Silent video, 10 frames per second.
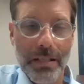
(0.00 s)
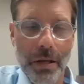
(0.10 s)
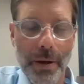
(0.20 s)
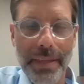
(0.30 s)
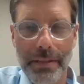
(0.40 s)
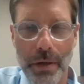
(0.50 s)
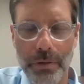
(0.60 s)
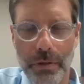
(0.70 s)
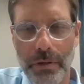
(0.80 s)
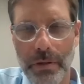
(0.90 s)
So I think
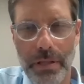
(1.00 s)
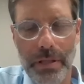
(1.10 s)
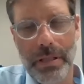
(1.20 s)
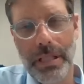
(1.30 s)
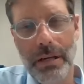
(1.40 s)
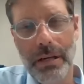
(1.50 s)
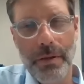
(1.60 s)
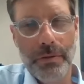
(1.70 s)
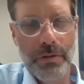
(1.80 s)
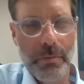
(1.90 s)
those are
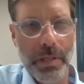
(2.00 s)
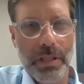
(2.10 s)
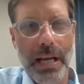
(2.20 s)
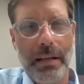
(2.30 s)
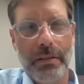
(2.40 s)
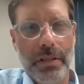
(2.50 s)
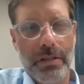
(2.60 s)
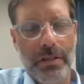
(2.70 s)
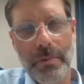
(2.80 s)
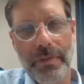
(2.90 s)
some of the
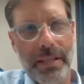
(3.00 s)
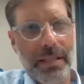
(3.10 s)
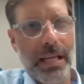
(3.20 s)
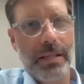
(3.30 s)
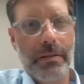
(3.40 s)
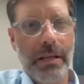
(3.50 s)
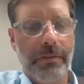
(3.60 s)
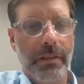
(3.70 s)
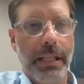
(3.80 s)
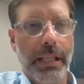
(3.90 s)
challenges, some of the things I'd do
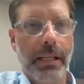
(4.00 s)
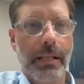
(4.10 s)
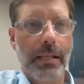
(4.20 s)
differently.